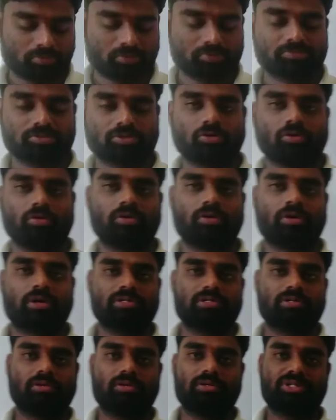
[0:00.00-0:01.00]
On
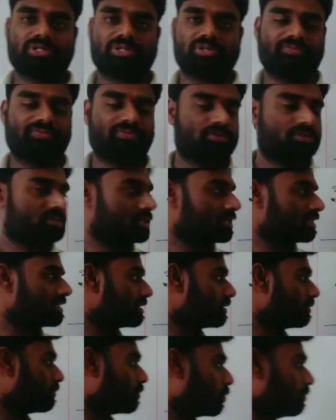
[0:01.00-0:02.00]
resolution of
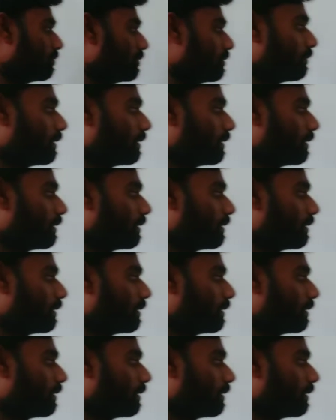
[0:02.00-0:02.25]
forces, problem